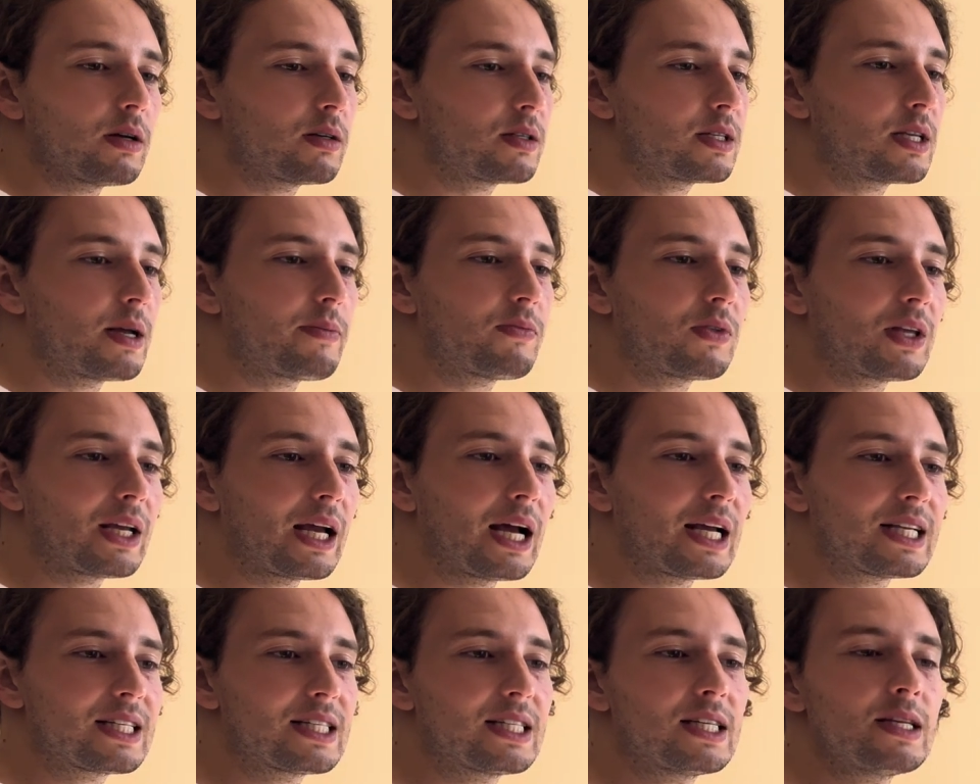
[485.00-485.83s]
something
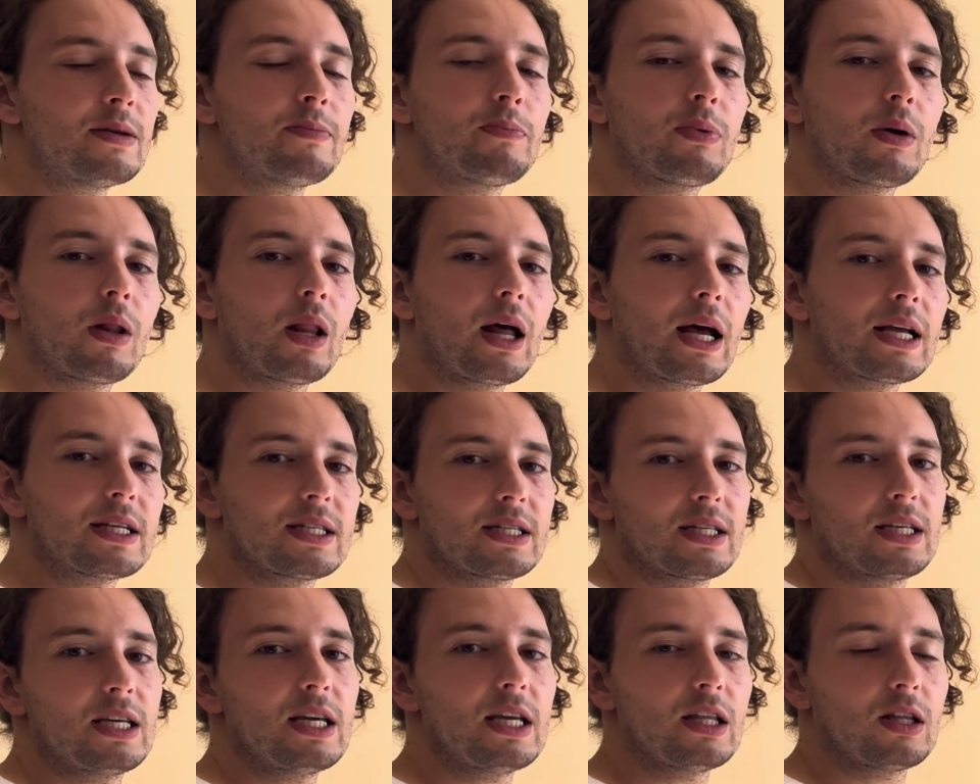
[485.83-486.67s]
as simple
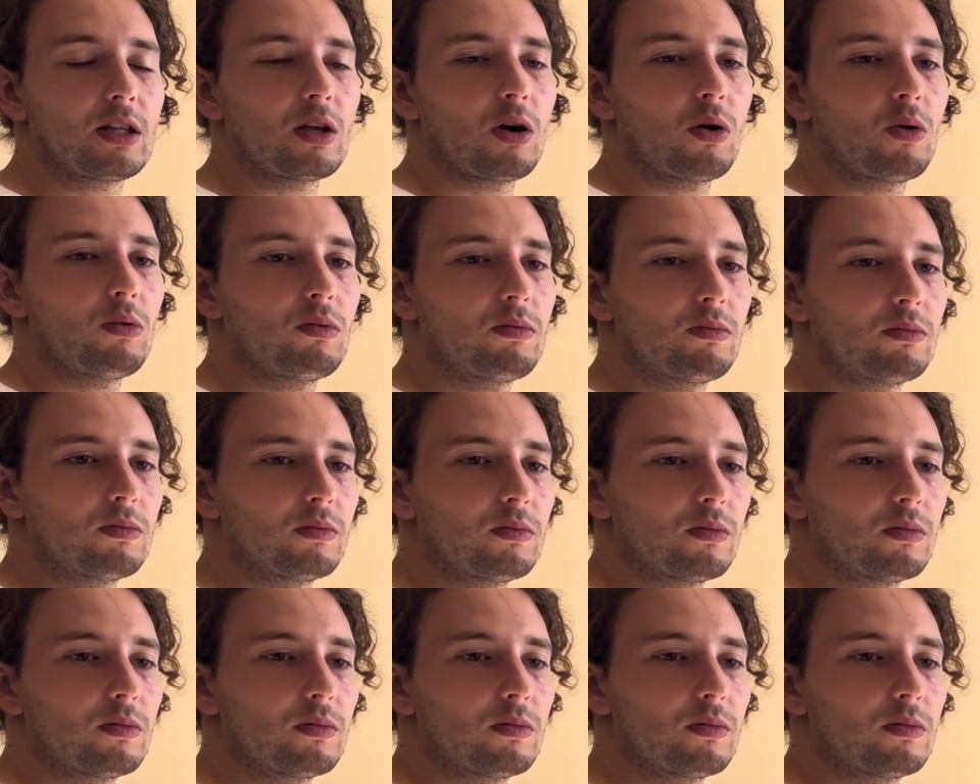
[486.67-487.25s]
as keto,